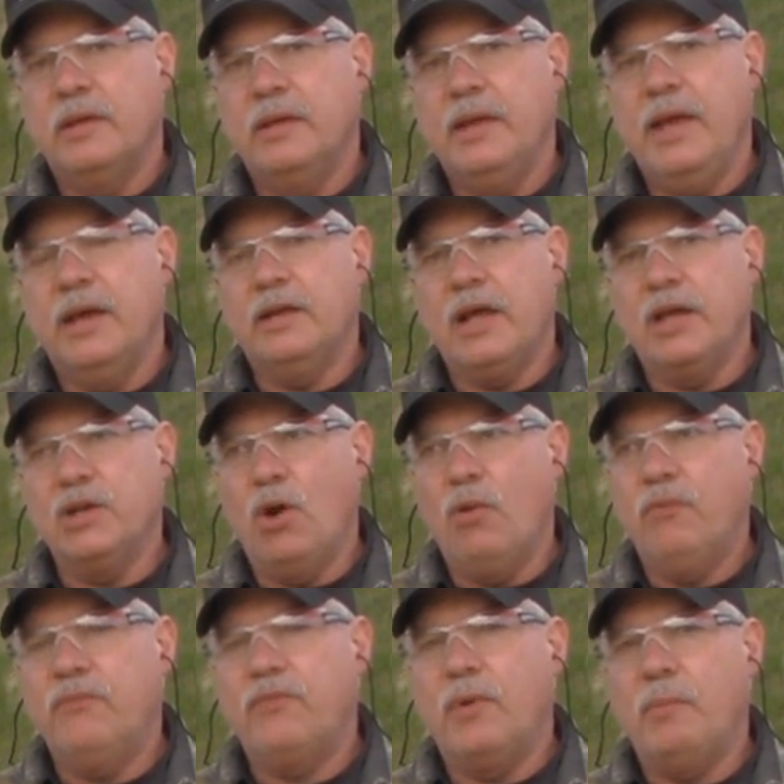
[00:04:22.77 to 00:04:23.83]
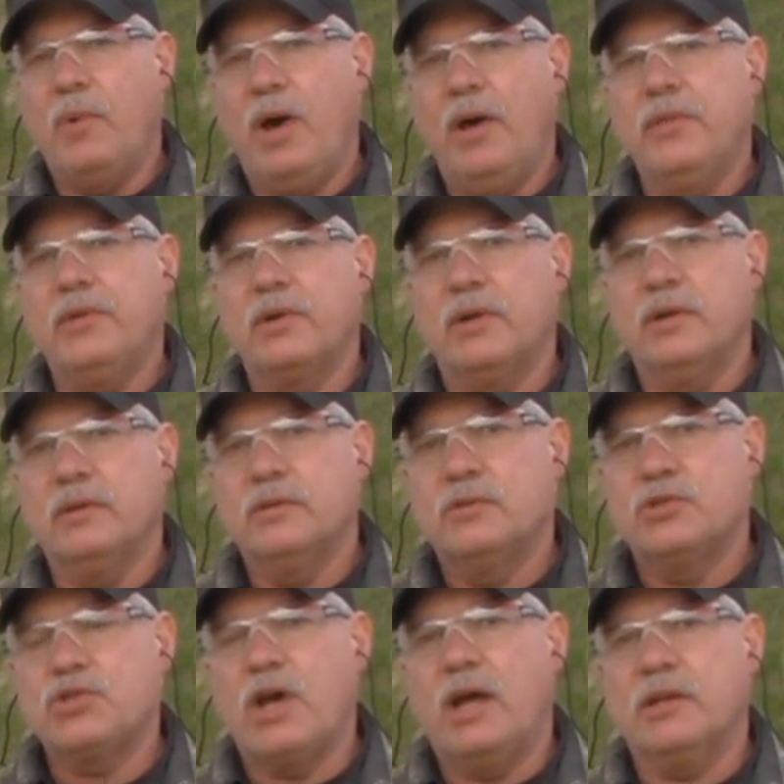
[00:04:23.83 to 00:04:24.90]
And I know from other
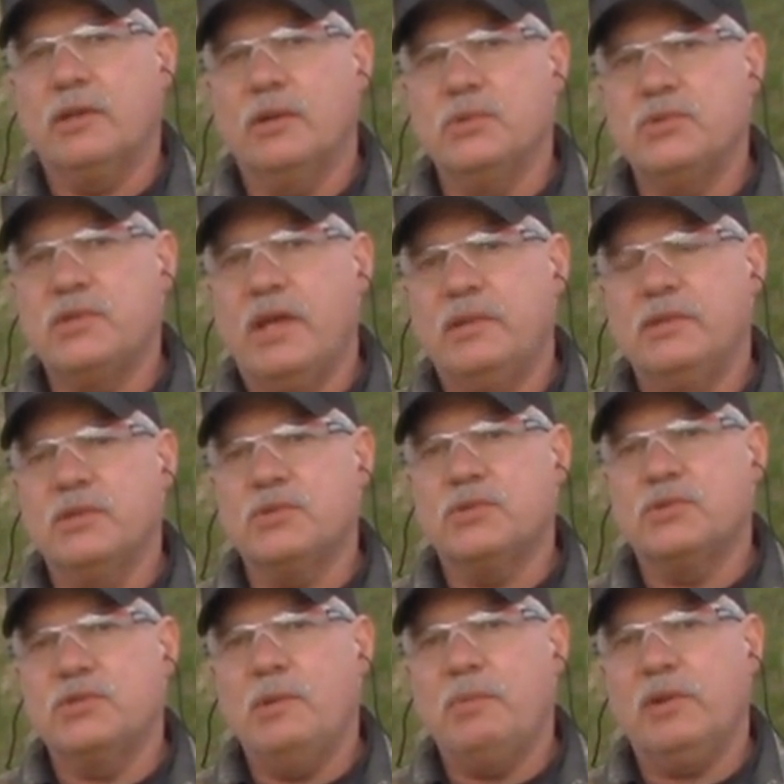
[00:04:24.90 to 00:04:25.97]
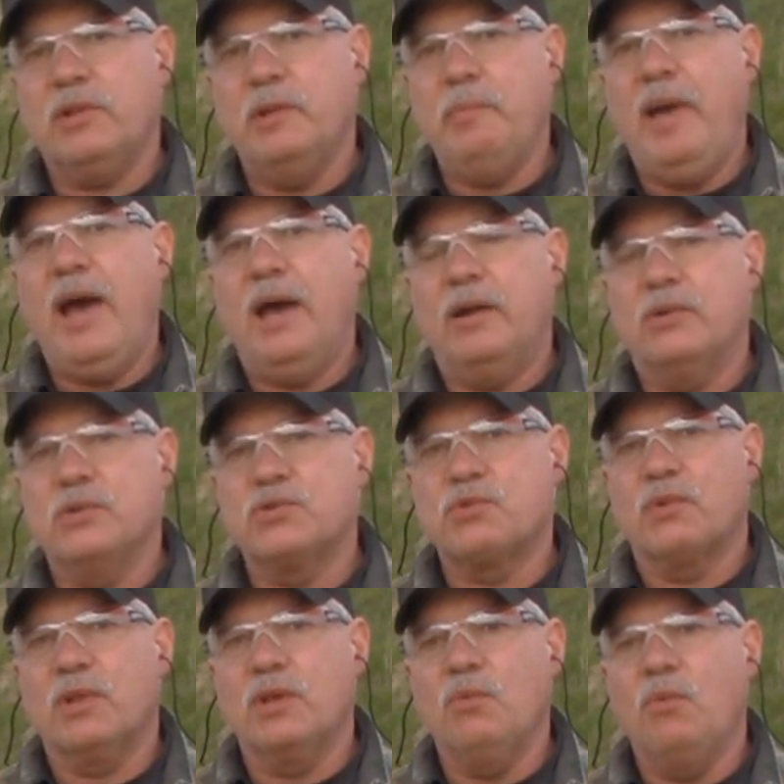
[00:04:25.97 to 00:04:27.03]
shotguns that this typically patterns
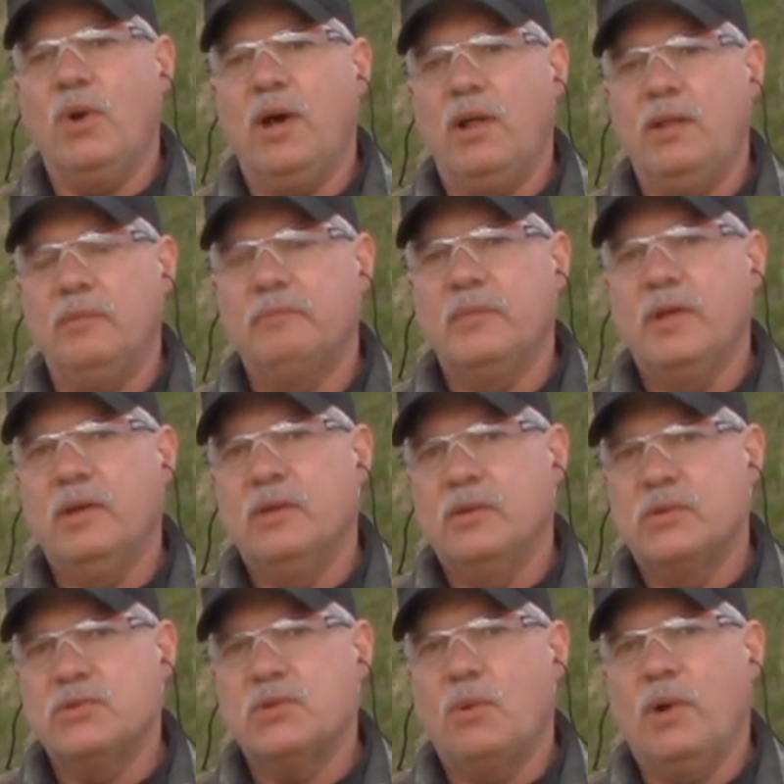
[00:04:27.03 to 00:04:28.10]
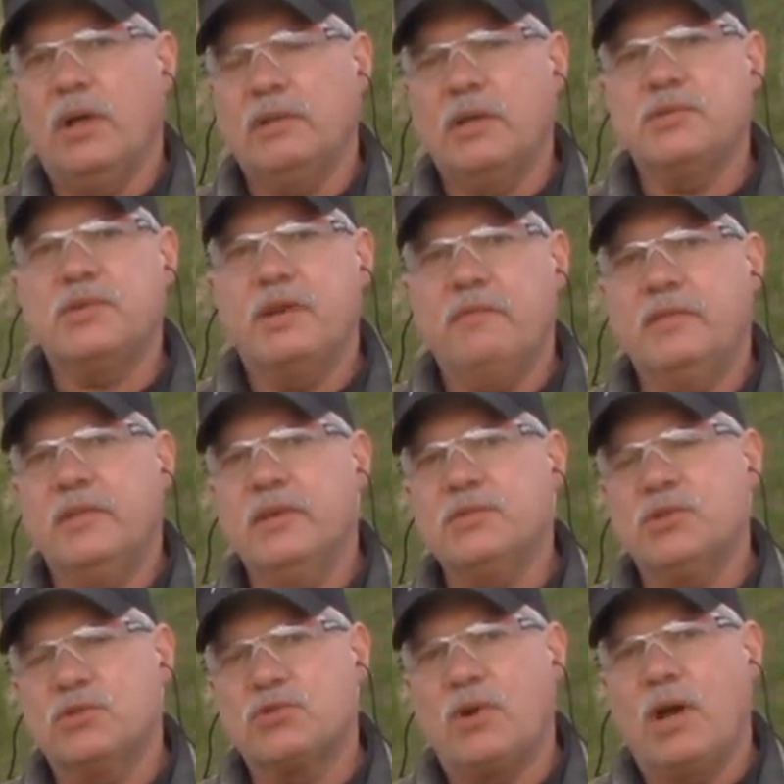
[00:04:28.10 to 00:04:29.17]
really well. So uh, let's give
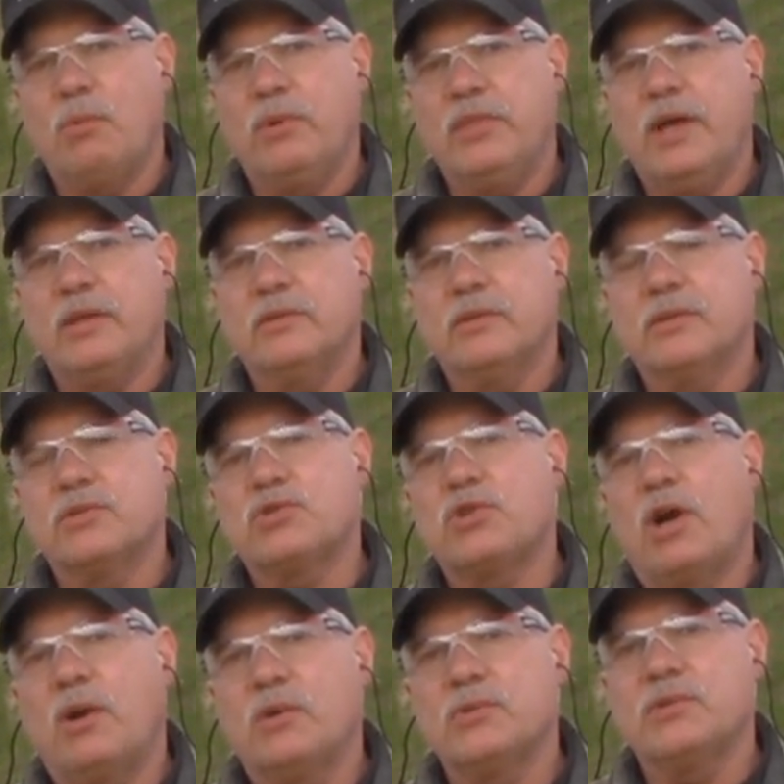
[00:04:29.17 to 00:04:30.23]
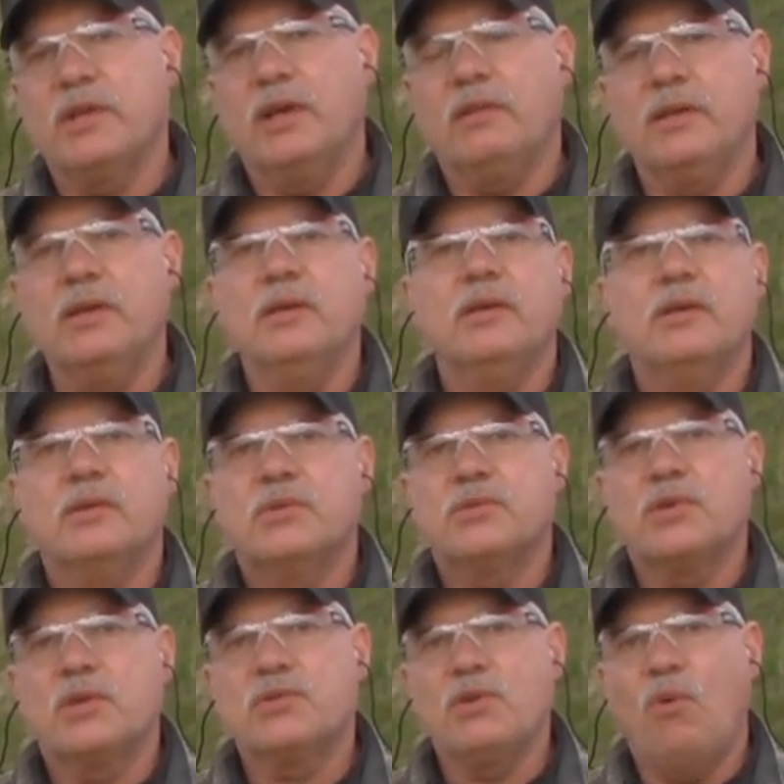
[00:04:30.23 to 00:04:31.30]
this a try with that, this Charles Daly
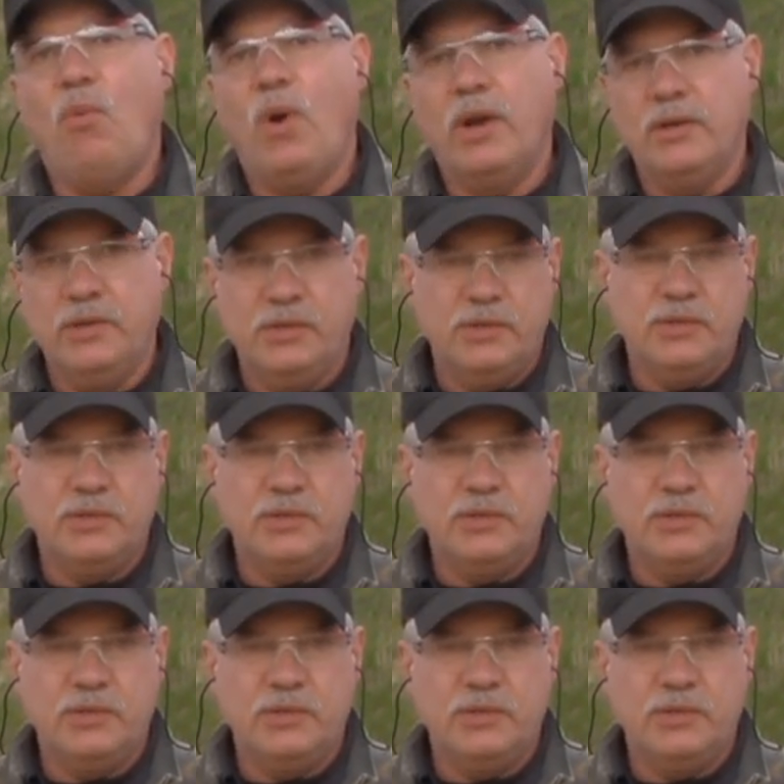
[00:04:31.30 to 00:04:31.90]
601